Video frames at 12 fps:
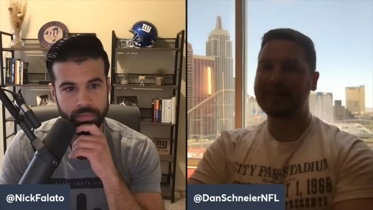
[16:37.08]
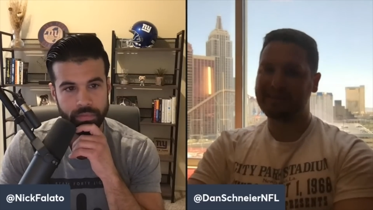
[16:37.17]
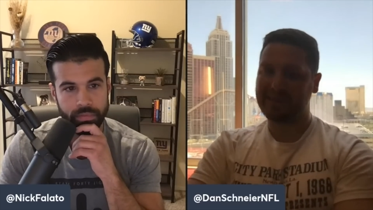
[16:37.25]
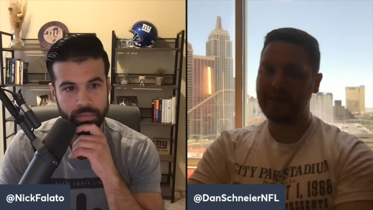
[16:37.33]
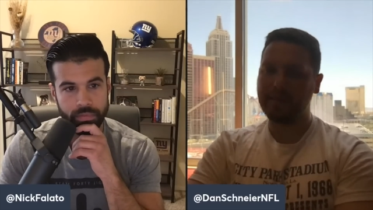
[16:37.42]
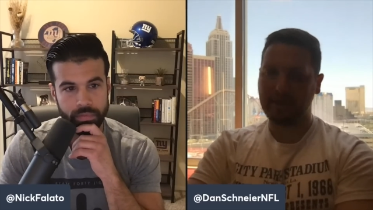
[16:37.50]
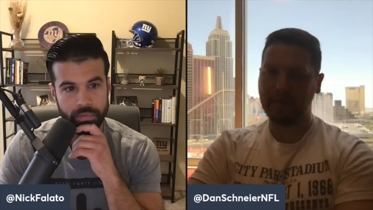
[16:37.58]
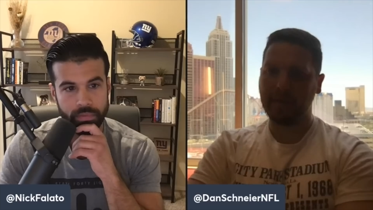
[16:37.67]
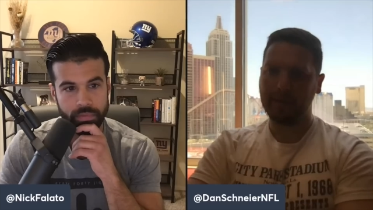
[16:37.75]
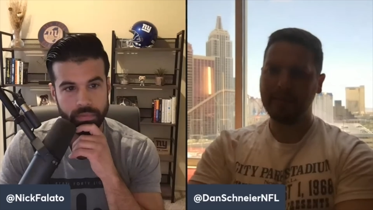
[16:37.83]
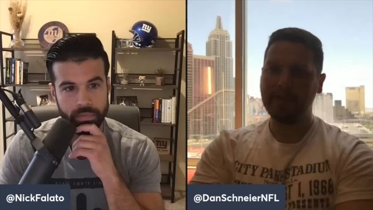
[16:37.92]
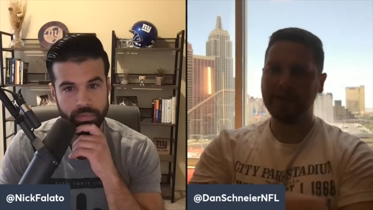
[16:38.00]
Speaker 1: statement, in
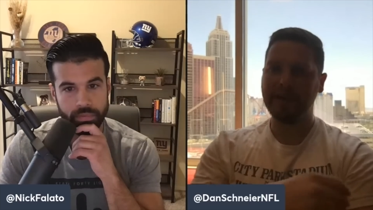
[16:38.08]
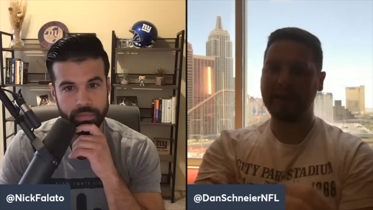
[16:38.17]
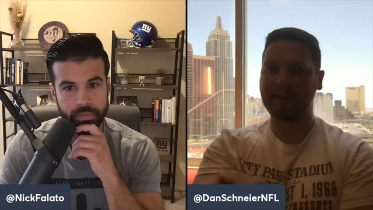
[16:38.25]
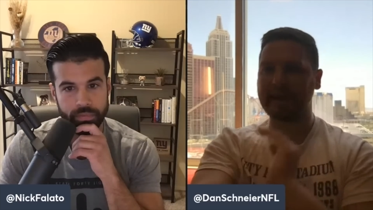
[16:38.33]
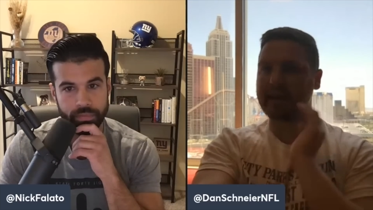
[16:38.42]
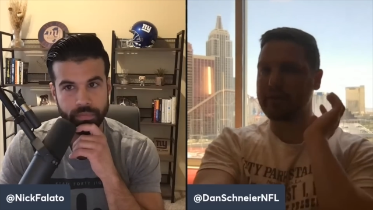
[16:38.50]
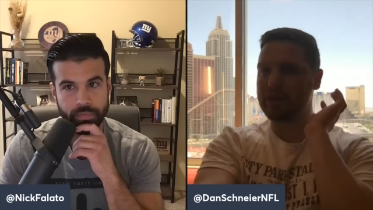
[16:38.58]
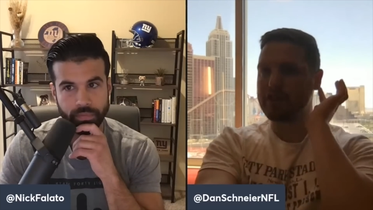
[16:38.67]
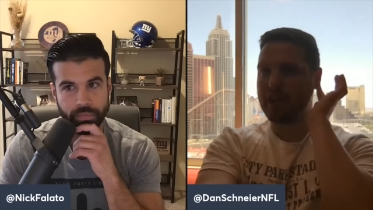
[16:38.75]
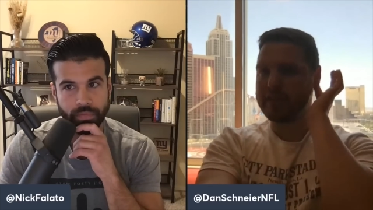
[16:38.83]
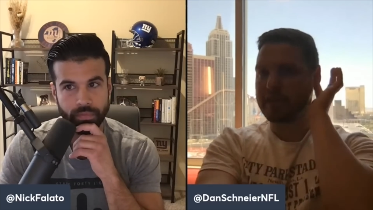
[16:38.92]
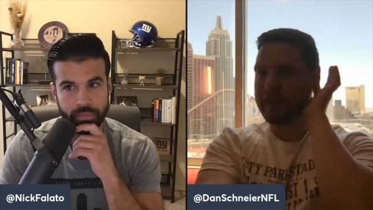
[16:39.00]
my opinion, Nick. Like, if the
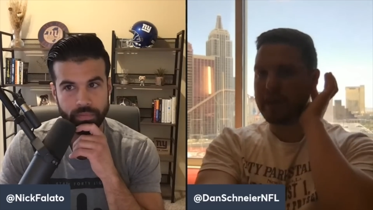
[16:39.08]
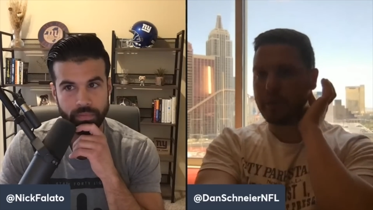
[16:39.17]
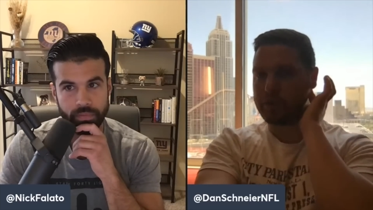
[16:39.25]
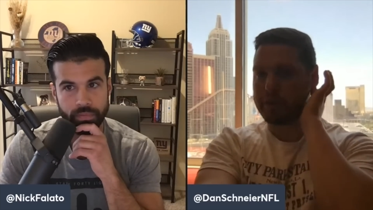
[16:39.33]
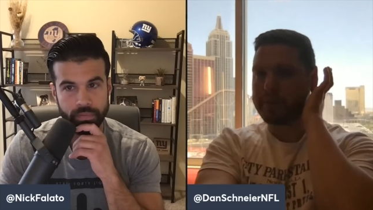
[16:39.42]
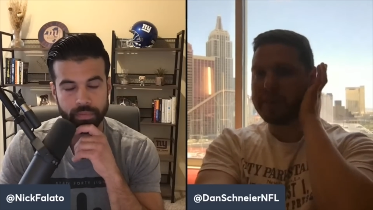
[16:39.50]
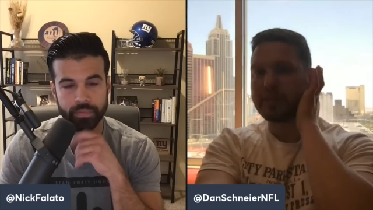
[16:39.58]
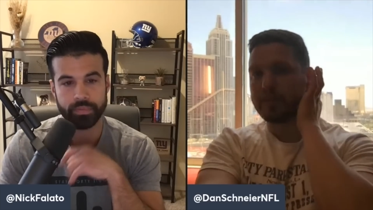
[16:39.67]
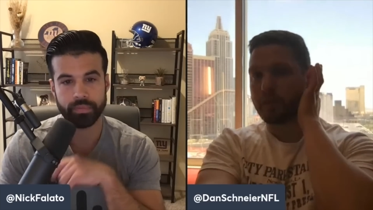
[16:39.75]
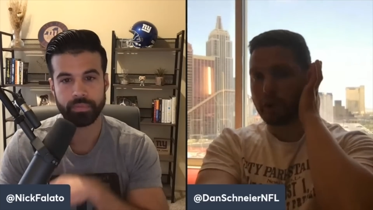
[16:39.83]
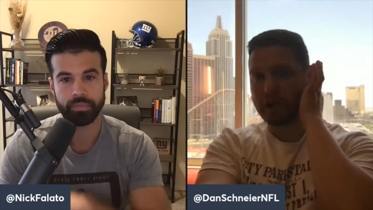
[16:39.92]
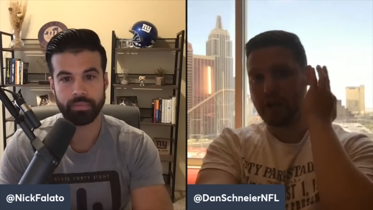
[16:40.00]
Giants are able to beat the
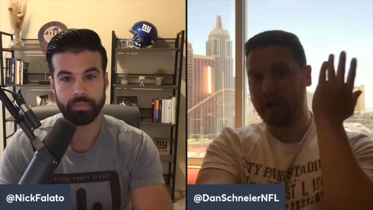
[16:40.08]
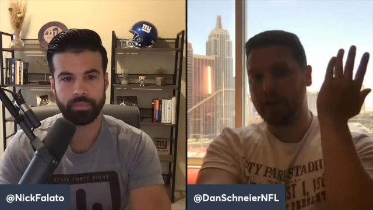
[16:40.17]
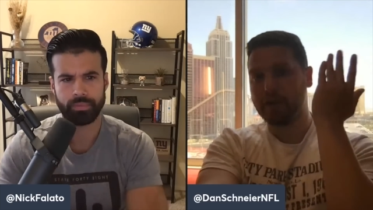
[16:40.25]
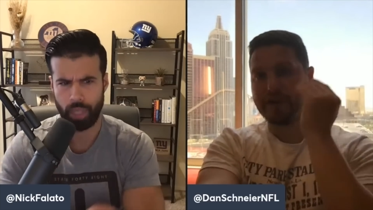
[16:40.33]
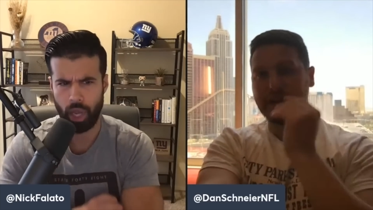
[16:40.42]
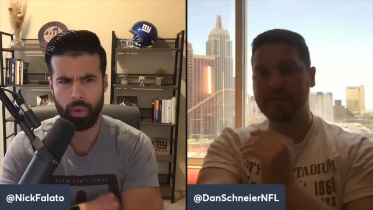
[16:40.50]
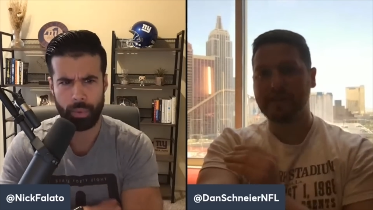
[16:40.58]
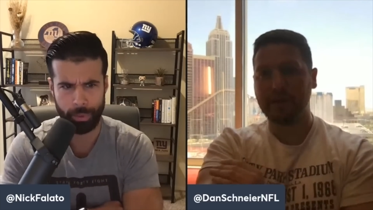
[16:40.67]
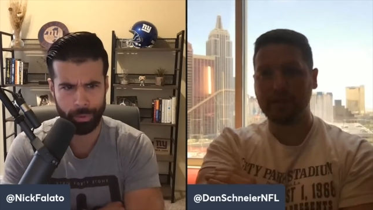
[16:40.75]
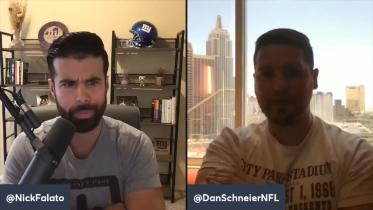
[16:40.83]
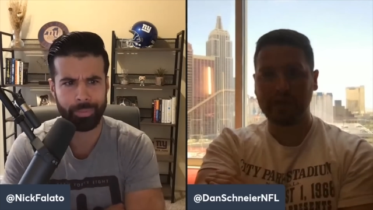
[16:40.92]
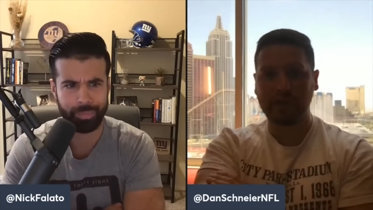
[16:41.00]
49ers in San
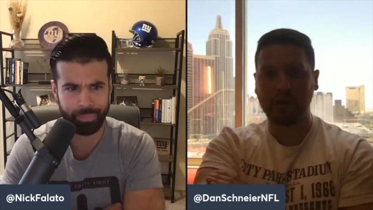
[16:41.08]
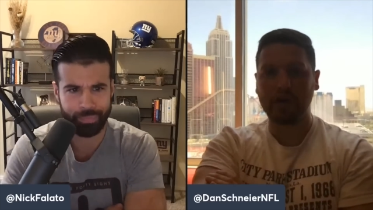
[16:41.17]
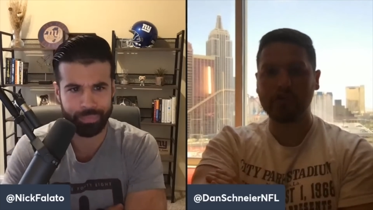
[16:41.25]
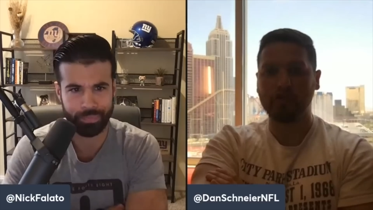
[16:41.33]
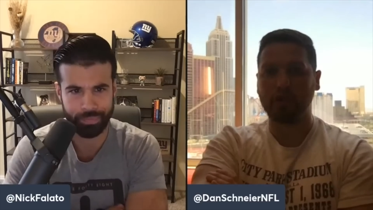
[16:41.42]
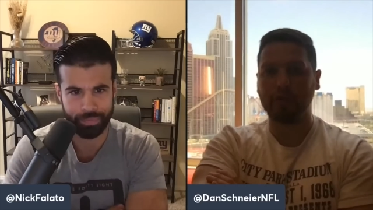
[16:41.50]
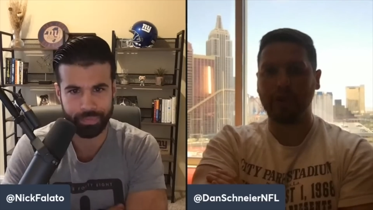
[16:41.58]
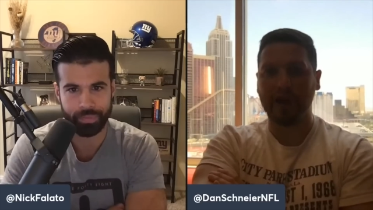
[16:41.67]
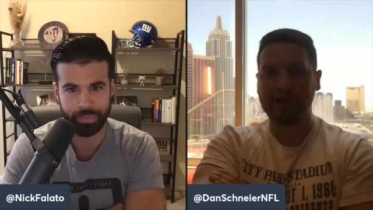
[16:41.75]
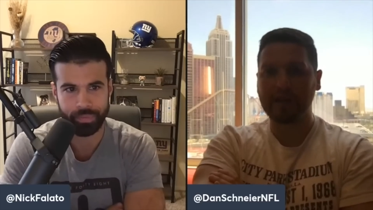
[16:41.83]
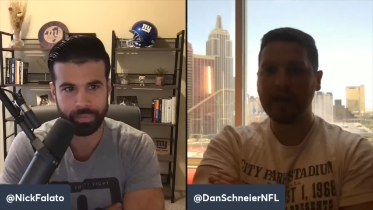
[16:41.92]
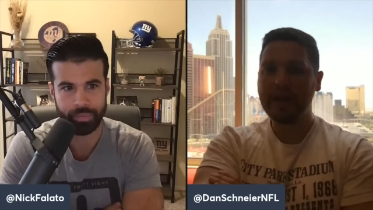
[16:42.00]
Francisco on a short
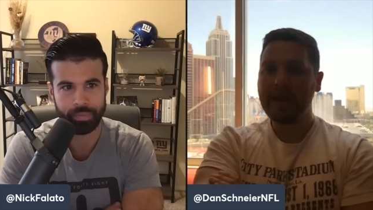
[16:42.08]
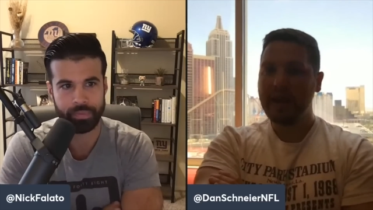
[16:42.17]
rest,